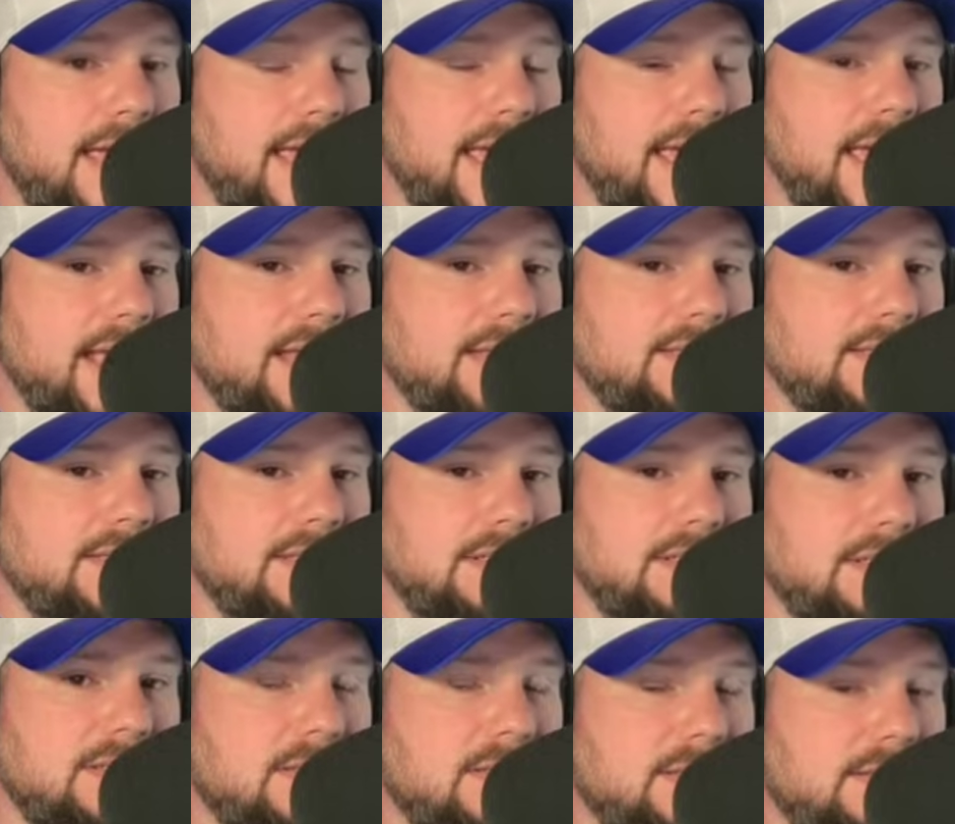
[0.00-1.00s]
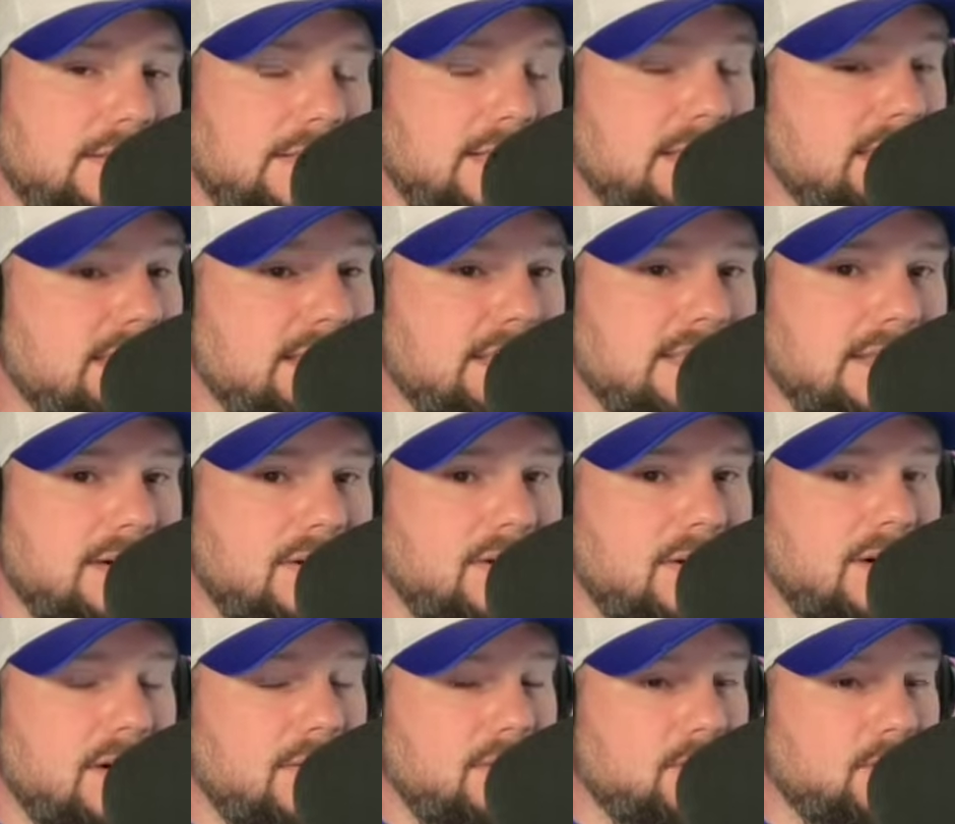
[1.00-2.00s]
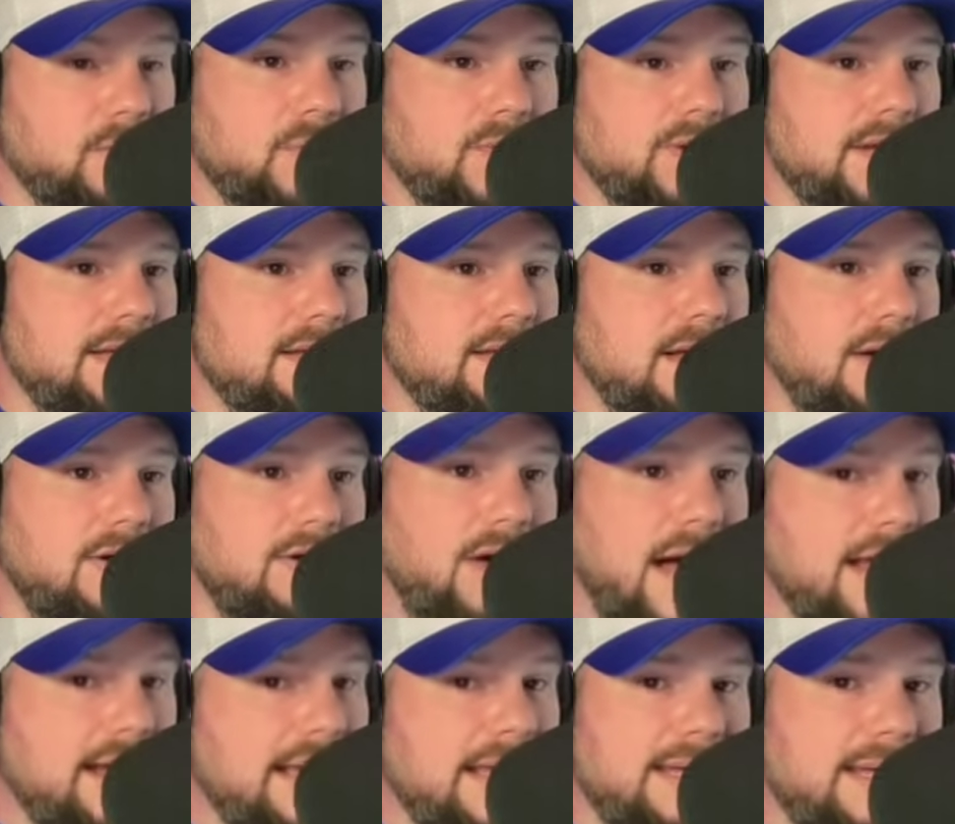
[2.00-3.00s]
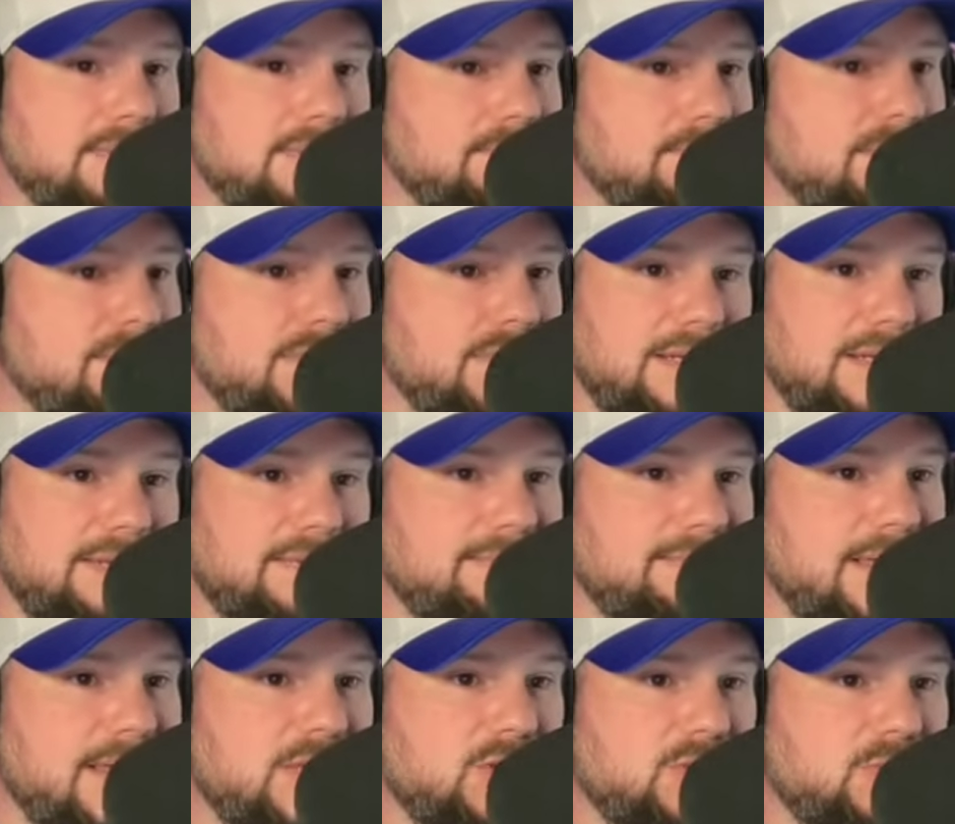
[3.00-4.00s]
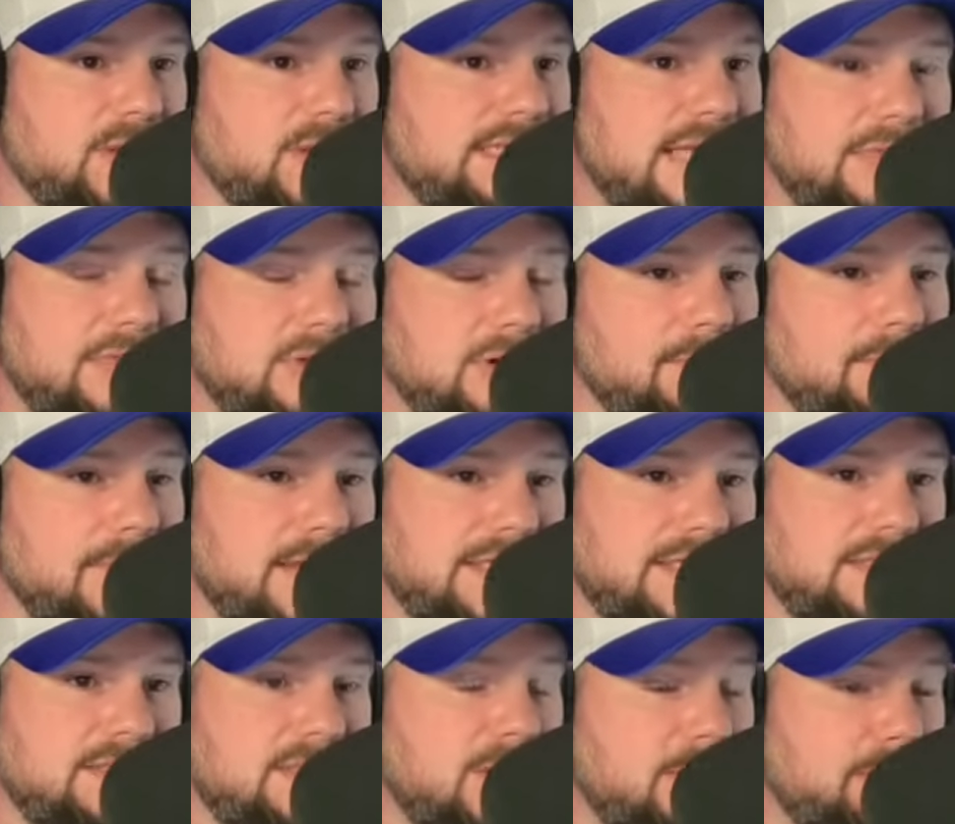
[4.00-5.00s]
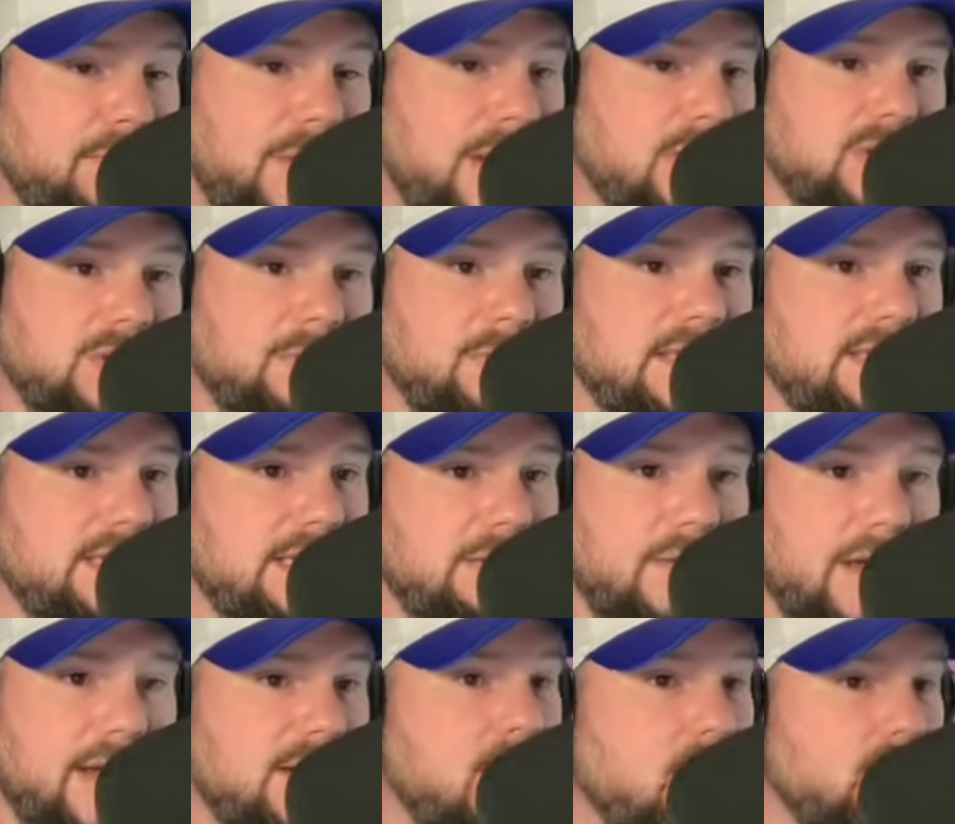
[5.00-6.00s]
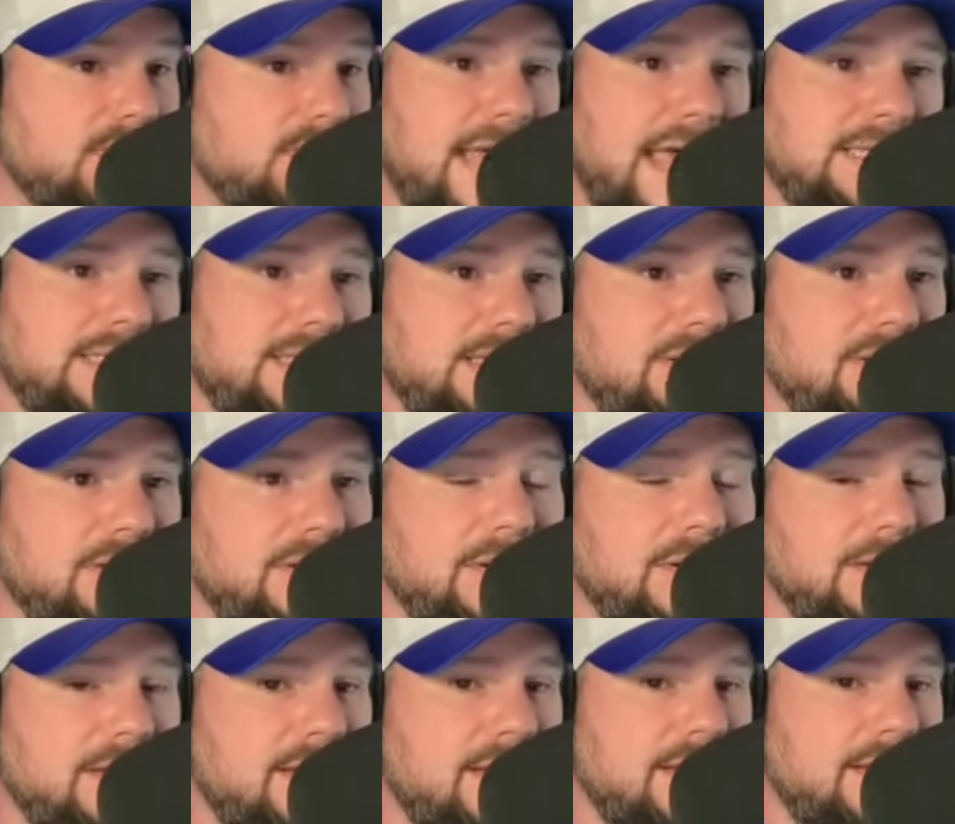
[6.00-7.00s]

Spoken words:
And this is rooted a lot in the injuries that they're players are missing, right? No Zach Sealer.